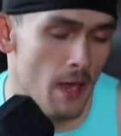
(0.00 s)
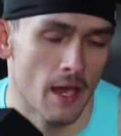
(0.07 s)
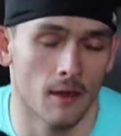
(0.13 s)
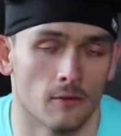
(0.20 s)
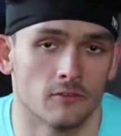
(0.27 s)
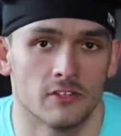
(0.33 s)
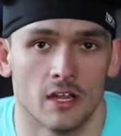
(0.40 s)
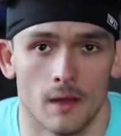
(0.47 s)

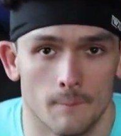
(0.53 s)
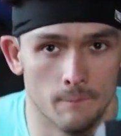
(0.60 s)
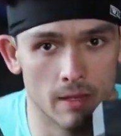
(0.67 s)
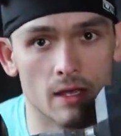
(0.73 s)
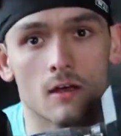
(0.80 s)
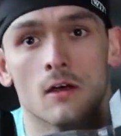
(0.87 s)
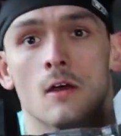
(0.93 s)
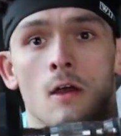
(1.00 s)
pound
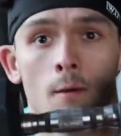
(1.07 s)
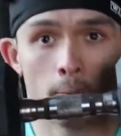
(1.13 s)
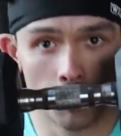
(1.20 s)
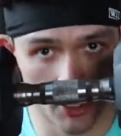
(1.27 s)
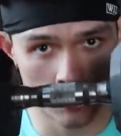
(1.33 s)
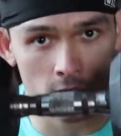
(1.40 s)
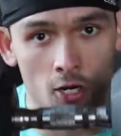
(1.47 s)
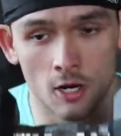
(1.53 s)
dumbbell
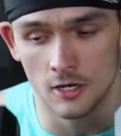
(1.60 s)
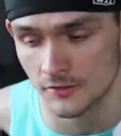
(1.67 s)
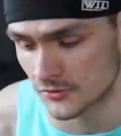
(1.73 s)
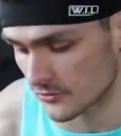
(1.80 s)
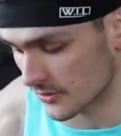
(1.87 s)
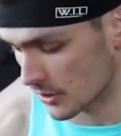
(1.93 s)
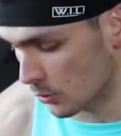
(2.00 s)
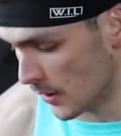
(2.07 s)
per
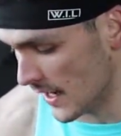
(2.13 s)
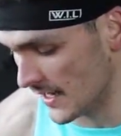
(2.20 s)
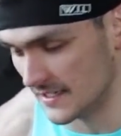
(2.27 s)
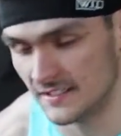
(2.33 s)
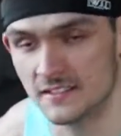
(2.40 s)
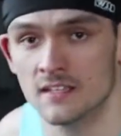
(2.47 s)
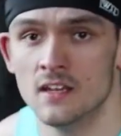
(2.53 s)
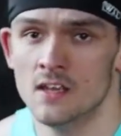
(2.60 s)
car's
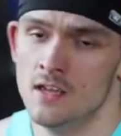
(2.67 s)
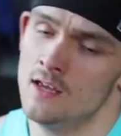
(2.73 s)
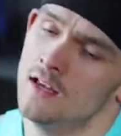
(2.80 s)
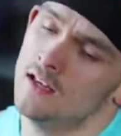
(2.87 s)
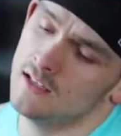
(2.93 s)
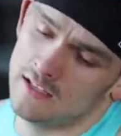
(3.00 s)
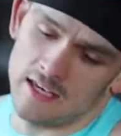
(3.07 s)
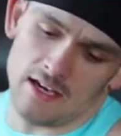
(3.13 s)
request.
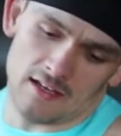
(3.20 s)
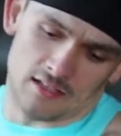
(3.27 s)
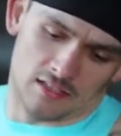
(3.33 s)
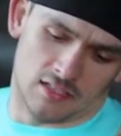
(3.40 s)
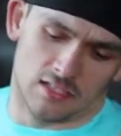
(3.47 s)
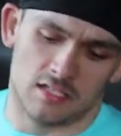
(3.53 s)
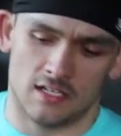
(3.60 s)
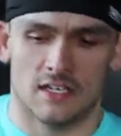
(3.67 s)
Yeah,
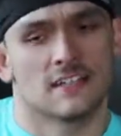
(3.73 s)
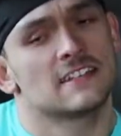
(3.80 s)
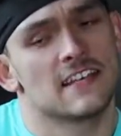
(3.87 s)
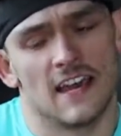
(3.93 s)
this shit's